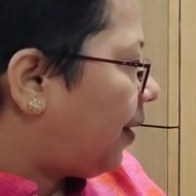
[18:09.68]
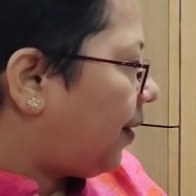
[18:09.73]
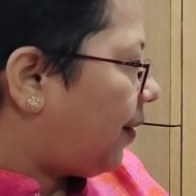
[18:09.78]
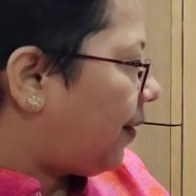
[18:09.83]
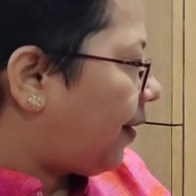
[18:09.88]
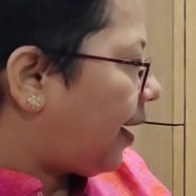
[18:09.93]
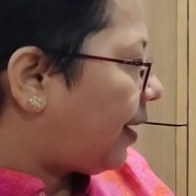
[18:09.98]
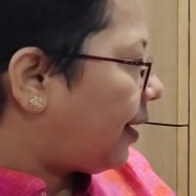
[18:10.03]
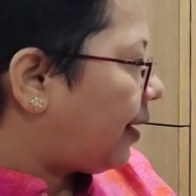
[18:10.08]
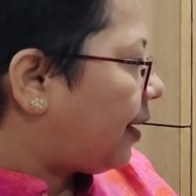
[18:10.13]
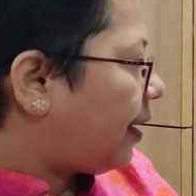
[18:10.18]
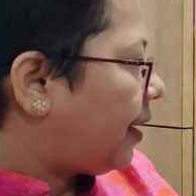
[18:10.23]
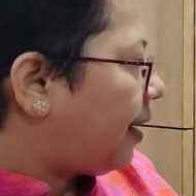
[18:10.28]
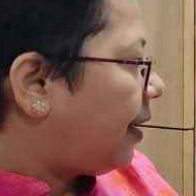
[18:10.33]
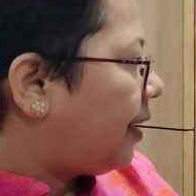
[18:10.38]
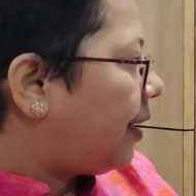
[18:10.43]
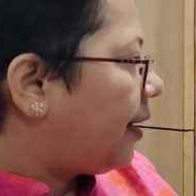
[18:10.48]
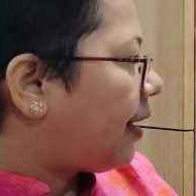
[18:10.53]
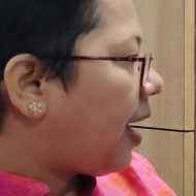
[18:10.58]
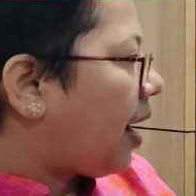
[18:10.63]
Alright.
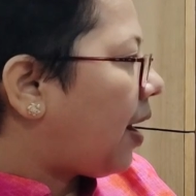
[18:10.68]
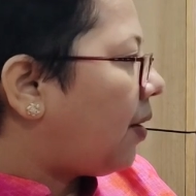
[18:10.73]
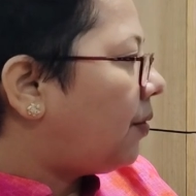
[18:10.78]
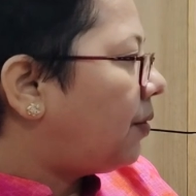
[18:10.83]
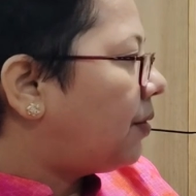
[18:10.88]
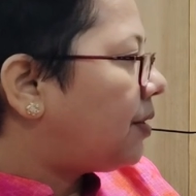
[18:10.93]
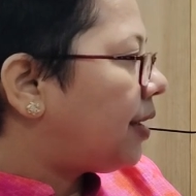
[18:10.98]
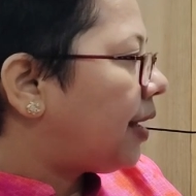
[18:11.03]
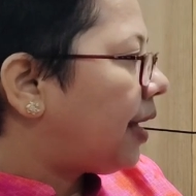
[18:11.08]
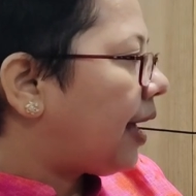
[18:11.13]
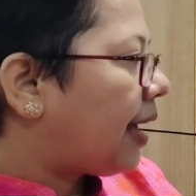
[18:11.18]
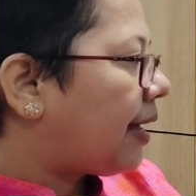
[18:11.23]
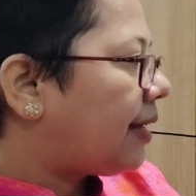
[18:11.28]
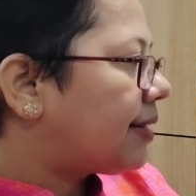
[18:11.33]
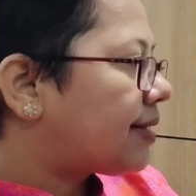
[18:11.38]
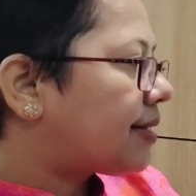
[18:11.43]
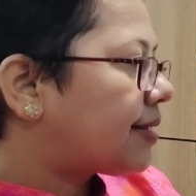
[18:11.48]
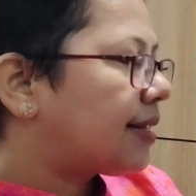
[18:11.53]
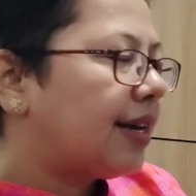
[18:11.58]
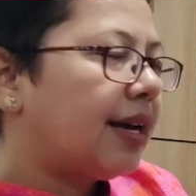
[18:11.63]
Now,
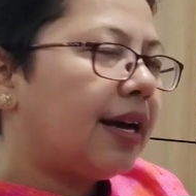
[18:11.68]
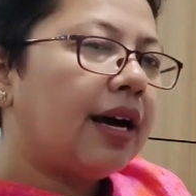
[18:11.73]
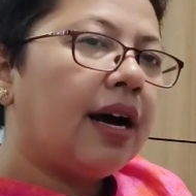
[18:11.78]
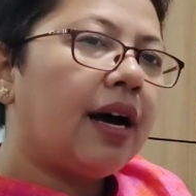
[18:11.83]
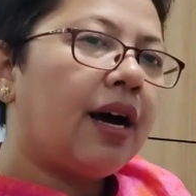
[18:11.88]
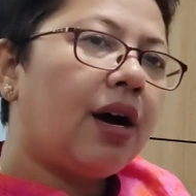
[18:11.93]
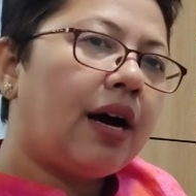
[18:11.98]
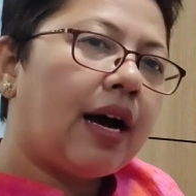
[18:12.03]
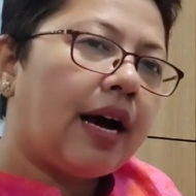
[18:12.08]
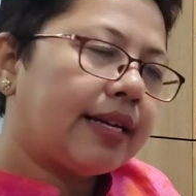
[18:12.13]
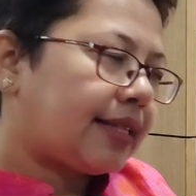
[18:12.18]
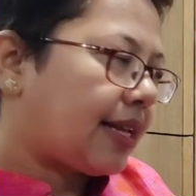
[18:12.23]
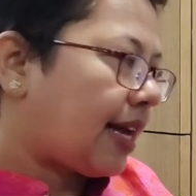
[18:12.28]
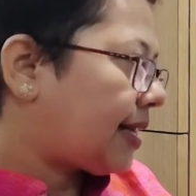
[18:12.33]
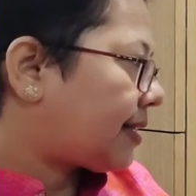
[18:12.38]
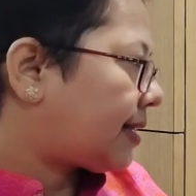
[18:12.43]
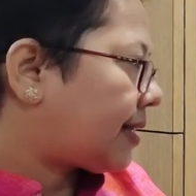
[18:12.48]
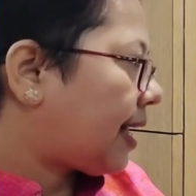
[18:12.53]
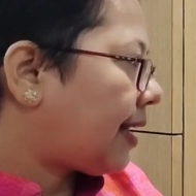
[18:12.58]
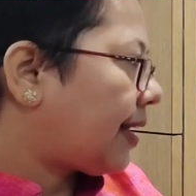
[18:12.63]
hence, as
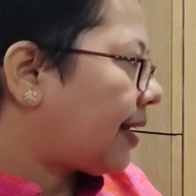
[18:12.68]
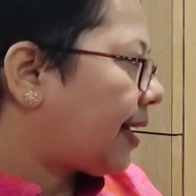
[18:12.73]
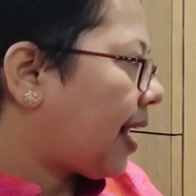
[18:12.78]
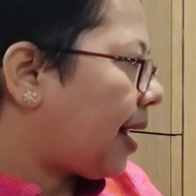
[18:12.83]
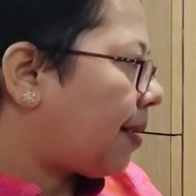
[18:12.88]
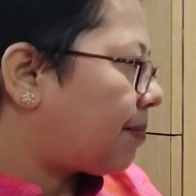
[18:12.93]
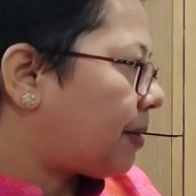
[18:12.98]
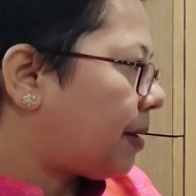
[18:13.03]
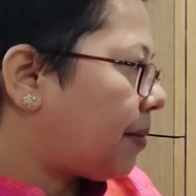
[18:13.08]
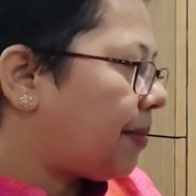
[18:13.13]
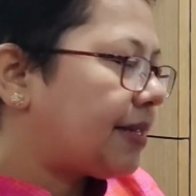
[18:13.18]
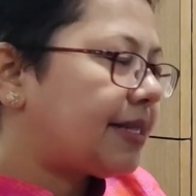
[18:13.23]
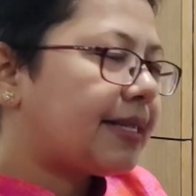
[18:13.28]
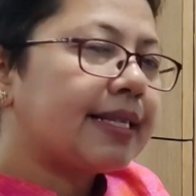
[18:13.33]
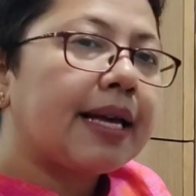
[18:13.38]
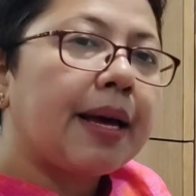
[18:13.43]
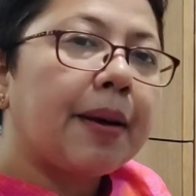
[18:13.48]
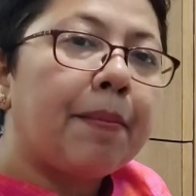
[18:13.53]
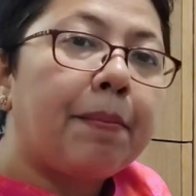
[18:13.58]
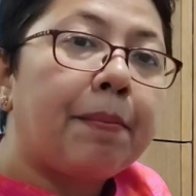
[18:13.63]
I said,
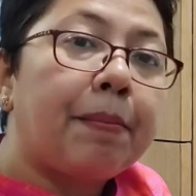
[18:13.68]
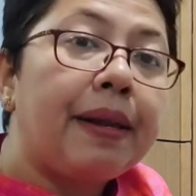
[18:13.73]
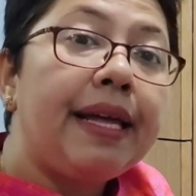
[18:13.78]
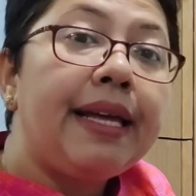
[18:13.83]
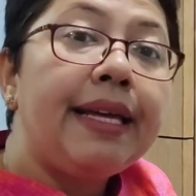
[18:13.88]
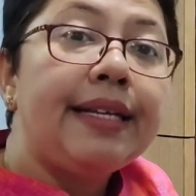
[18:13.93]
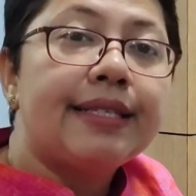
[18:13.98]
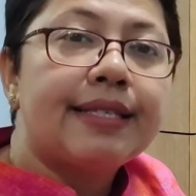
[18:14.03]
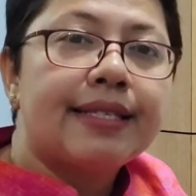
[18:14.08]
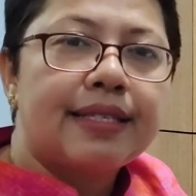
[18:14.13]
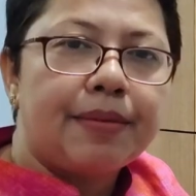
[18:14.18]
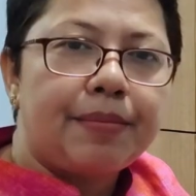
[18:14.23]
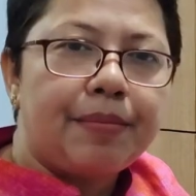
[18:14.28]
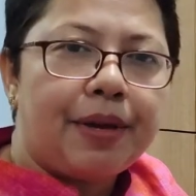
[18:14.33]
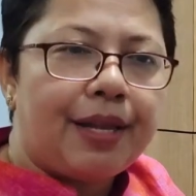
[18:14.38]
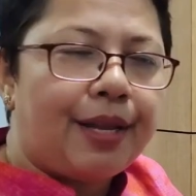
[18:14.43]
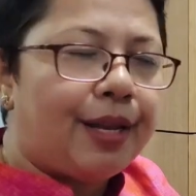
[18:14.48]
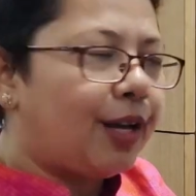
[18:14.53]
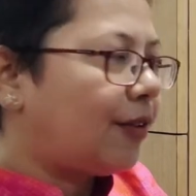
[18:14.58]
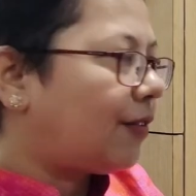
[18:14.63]
complements completes the
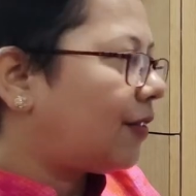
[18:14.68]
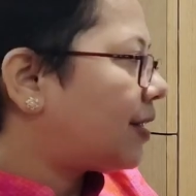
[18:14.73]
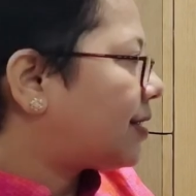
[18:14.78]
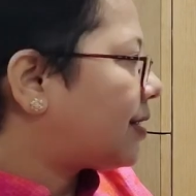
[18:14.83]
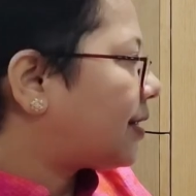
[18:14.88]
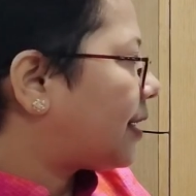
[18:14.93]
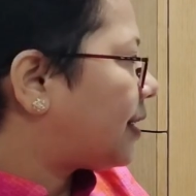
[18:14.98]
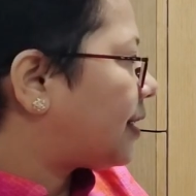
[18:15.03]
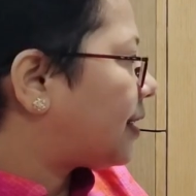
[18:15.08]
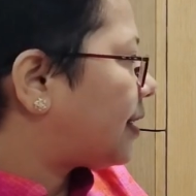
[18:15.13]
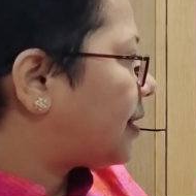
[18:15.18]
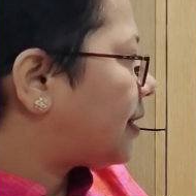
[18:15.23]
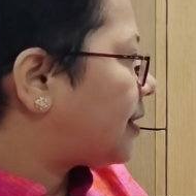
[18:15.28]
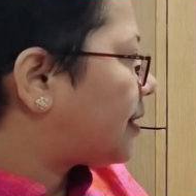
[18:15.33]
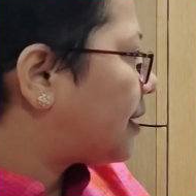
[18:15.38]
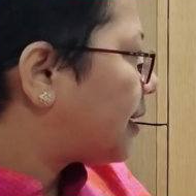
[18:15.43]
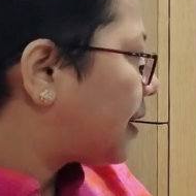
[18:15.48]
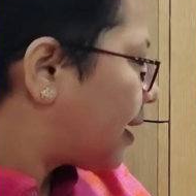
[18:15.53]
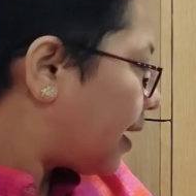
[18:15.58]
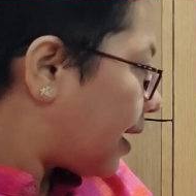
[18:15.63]
meaning of the
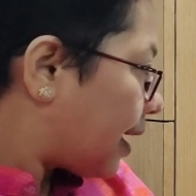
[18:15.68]
sentence.